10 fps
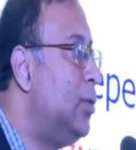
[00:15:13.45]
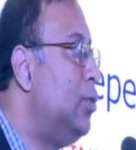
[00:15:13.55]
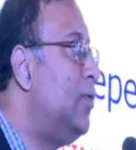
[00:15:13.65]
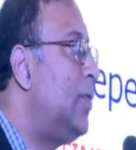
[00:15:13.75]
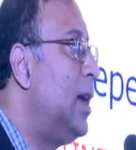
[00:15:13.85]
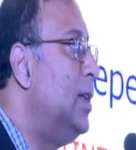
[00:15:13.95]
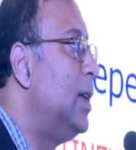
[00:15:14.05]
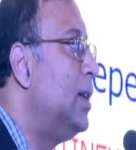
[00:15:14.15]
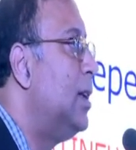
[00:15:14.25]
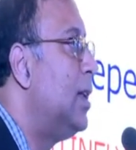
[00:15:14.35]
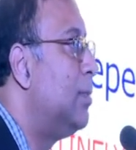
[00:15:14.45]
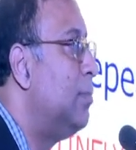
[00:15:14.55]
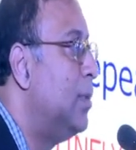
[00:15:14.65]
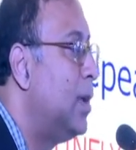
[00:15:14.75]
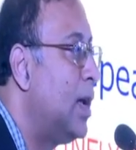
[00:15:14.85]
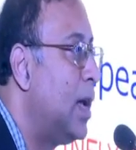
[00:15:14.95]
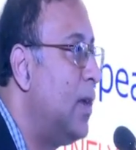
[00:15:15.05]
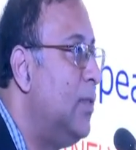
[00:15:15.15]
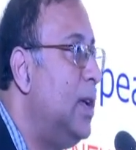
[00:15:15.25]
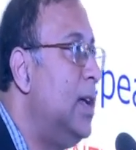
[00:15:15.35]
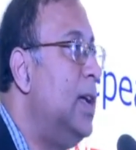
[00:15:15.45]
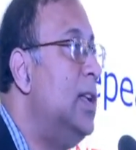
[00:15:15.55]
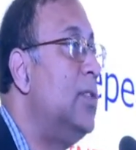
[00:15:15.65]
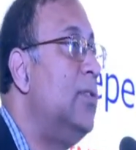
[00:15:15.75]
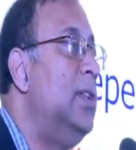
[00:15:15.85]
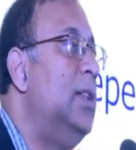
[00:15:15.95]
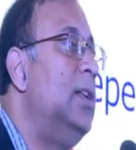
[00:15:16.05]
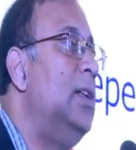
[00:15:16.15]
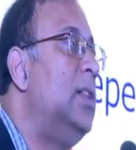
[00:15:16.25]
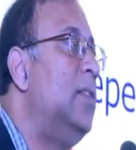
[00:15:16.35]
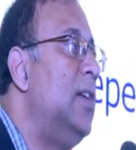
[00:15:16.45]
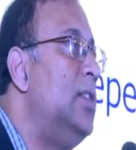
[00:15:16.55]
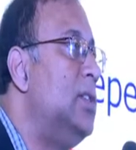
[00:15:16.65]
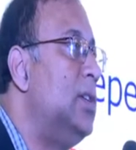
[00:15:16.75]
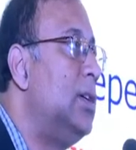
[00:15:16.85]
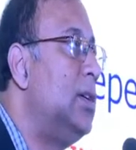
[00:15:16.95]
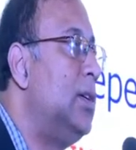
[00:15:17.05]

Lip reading: you find that he has having increasing dysphagia.